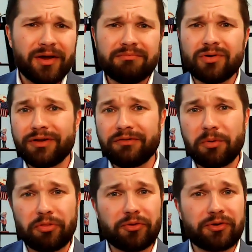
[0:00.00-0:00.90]

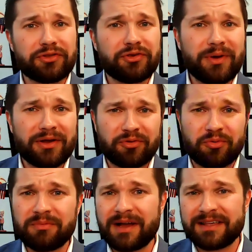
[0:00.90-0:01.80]
Unbelievable
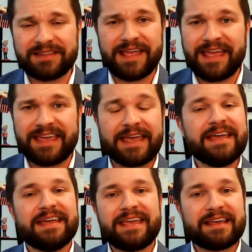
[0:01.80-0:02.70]
32-ounce ribeye steak.
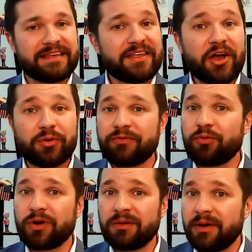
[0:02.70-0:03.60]
Yes, it's
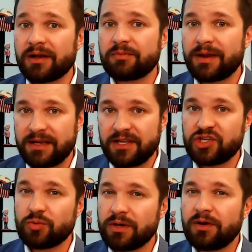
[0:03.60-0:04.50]
$140, but I
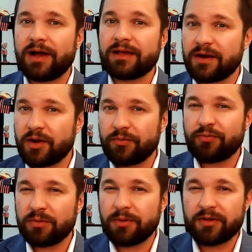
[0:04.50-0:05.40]
need you to realize that
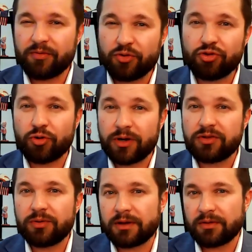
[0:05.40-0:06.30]
$140 for
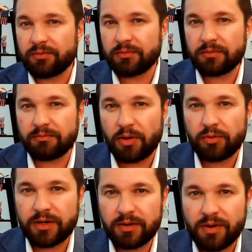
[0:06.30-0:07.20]
32-ounce
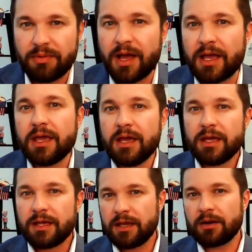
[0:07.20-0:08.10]
bone-in ribeye
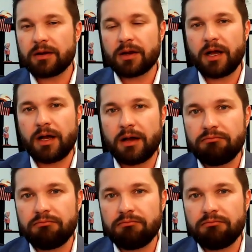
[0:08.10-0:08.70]
here